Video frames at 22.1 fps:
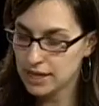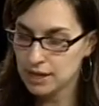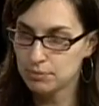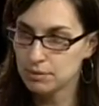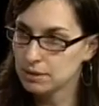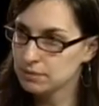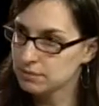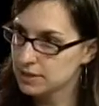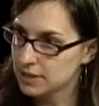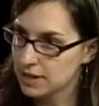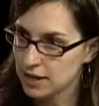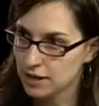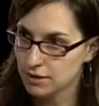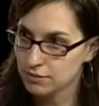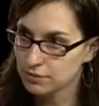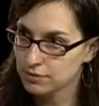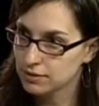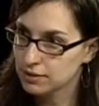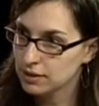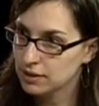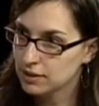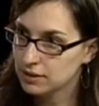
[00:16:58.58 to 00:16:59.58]
keep them
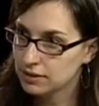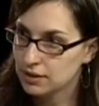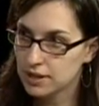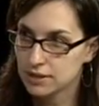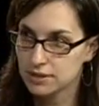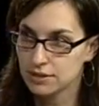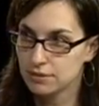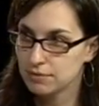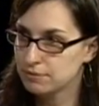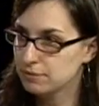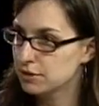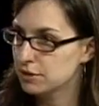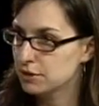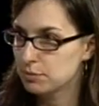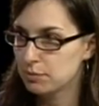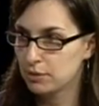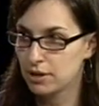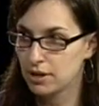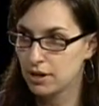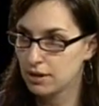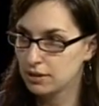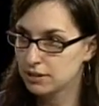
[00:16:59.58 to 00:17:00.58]
safe. That's the first
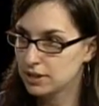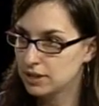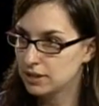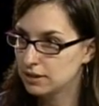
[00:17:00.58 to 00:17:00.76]
priority.